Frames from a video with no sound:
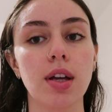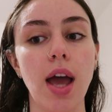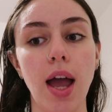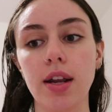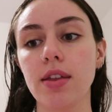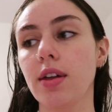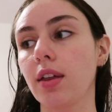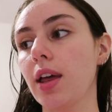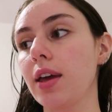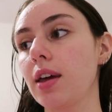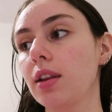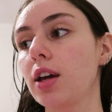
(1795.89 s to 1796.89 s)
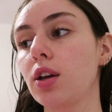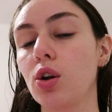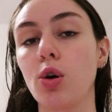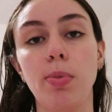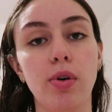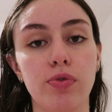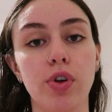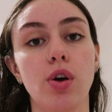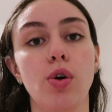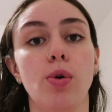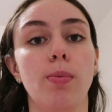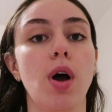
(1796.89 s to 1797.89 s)
anything like it. Like, no
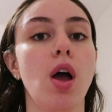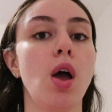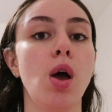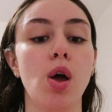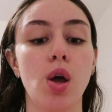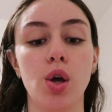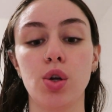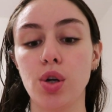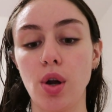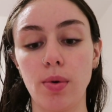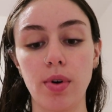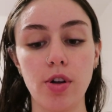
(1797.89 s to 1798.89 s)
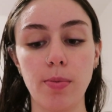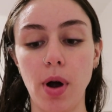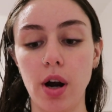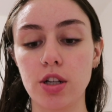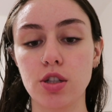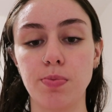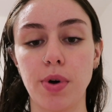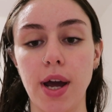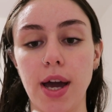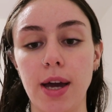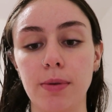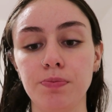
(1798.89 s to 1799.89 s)
perfume, no other body
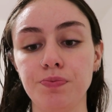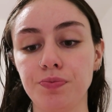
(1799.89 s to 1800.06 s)
spray.